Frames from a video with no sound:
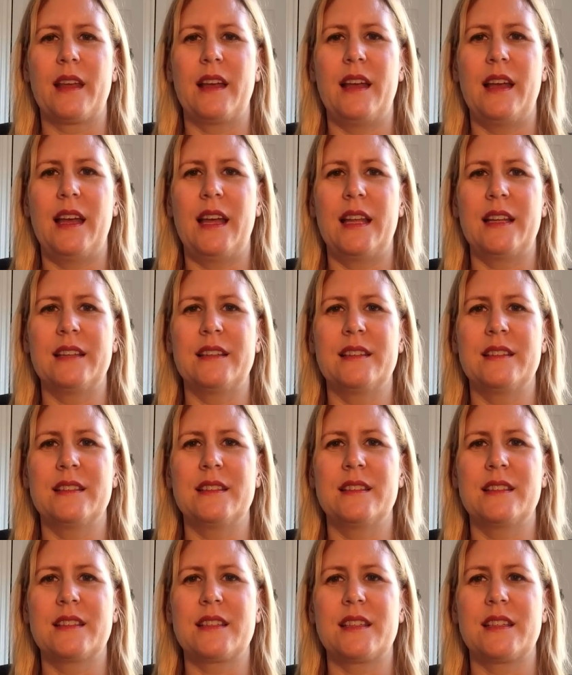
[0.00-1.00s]

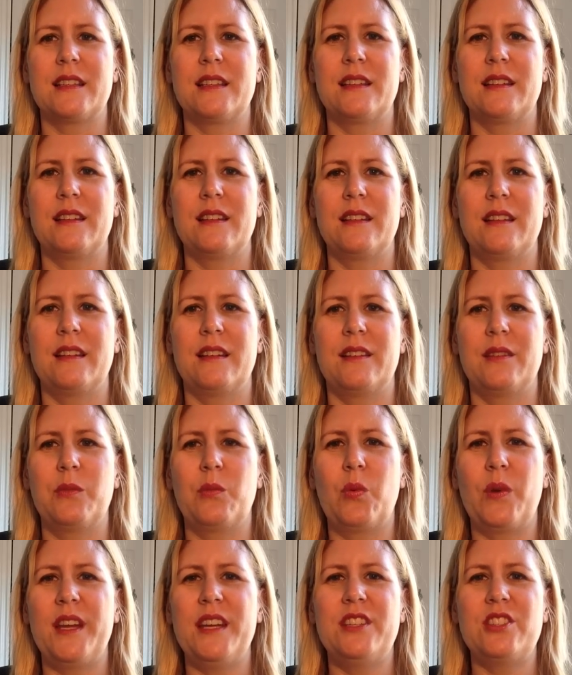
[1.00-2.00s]
And
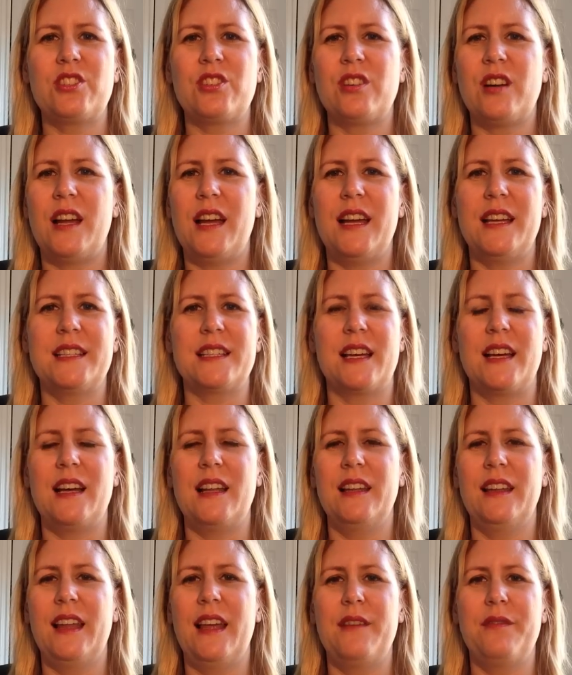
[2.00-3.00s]
we tried
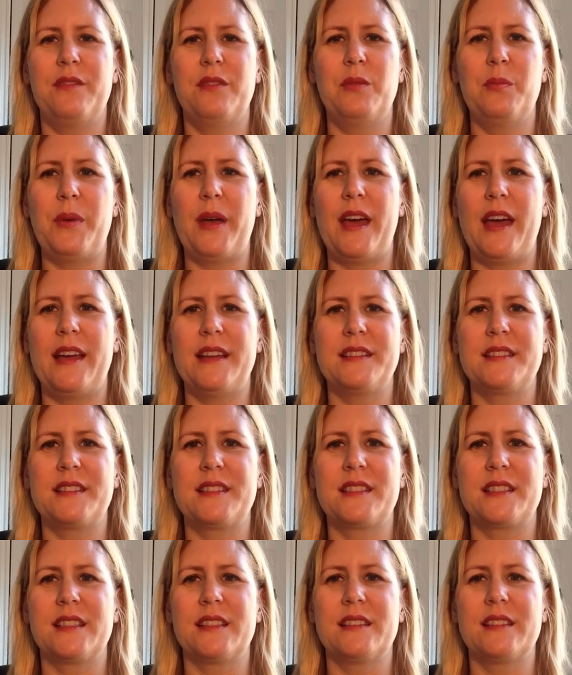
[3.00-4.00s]
our level
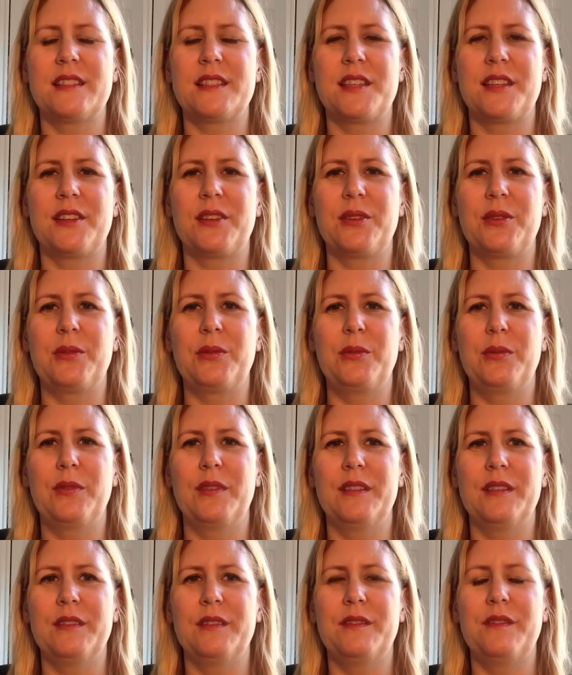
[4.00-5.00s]
best to
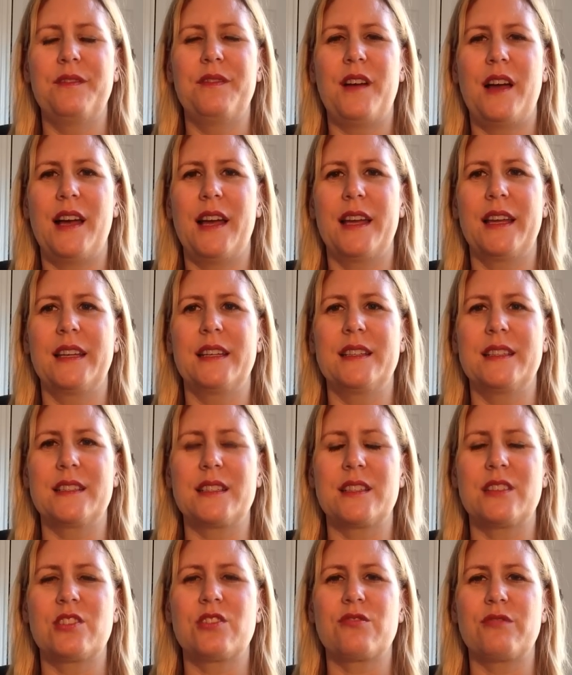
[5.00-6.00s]
find
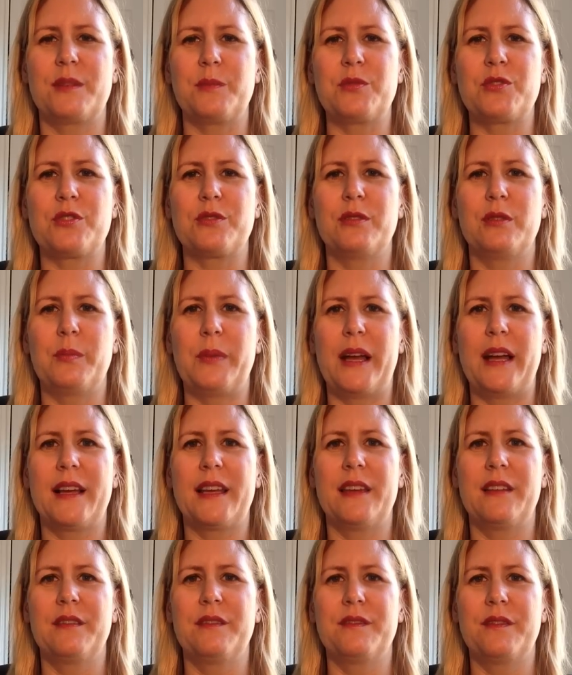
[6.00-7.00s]
scriptural
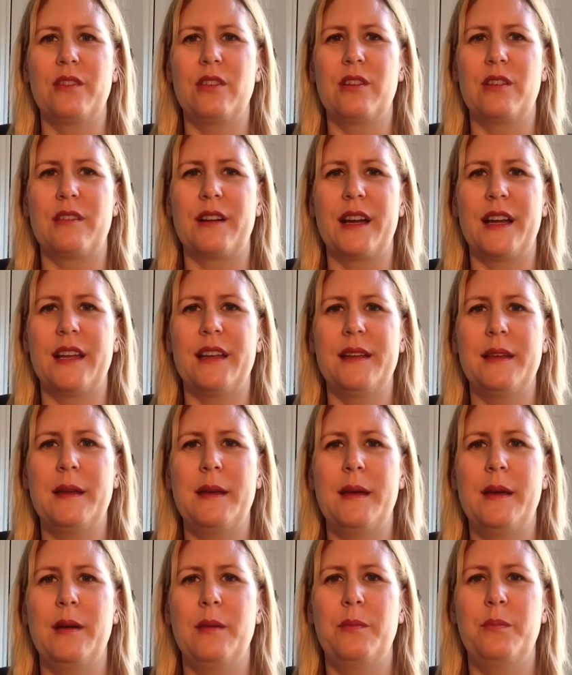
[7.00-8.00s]
backing for it,
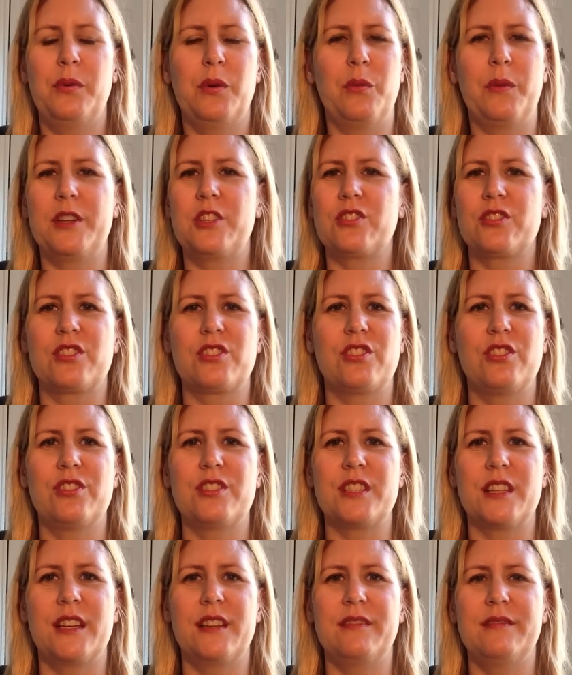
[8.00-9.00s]
but we just
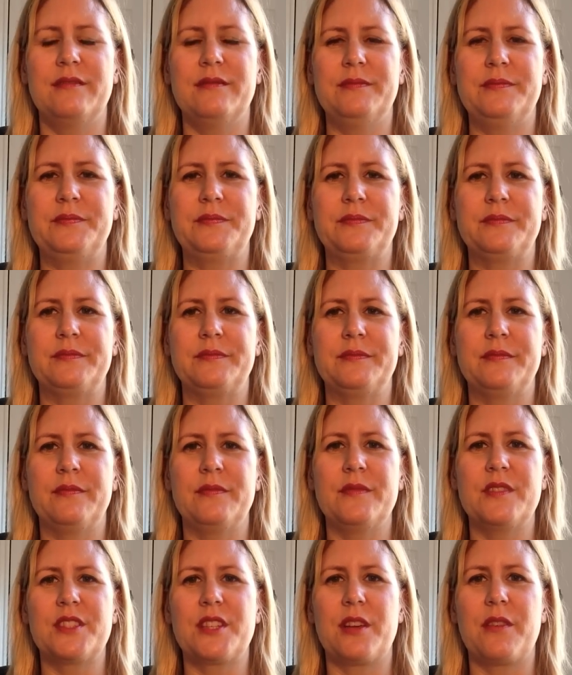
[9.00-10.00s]
couldn't.
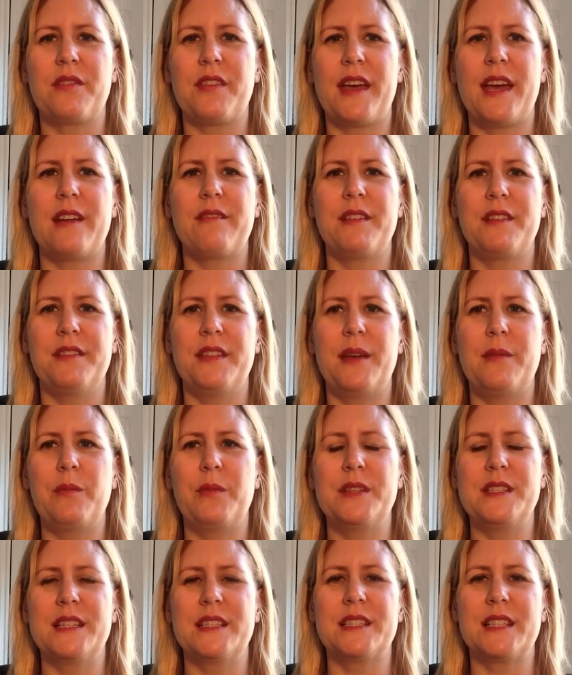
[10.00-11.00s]
So there and then
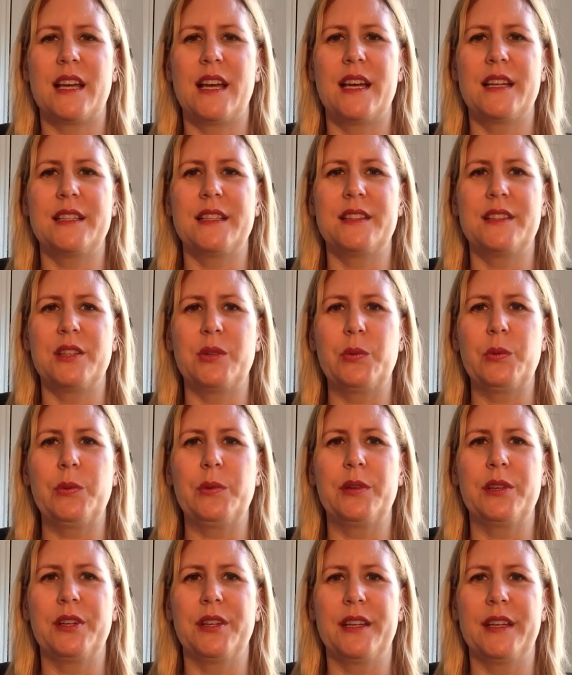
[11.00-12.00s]
we decided that we
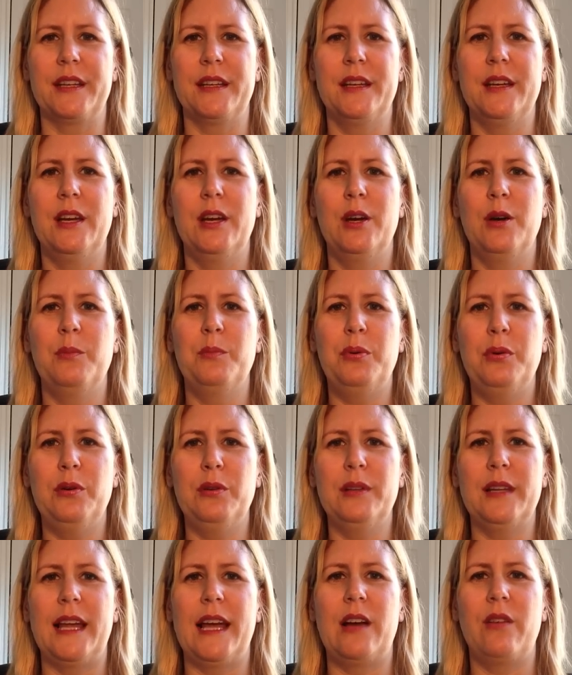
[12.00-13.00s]
were going to
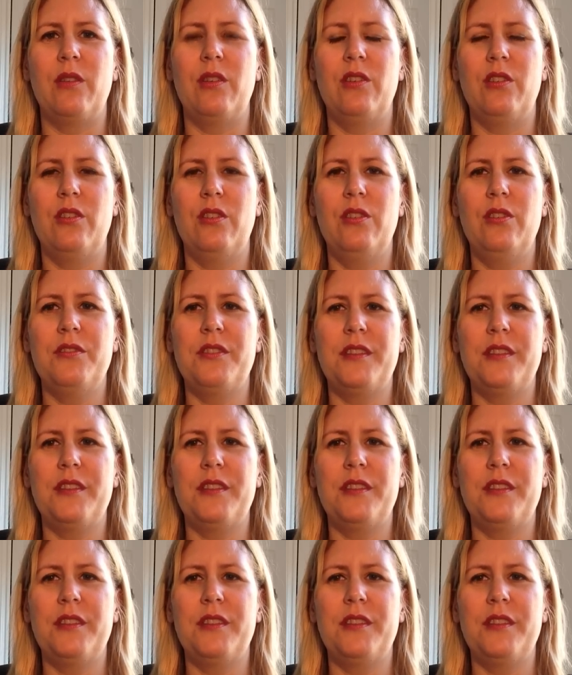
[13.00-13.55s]
pull out all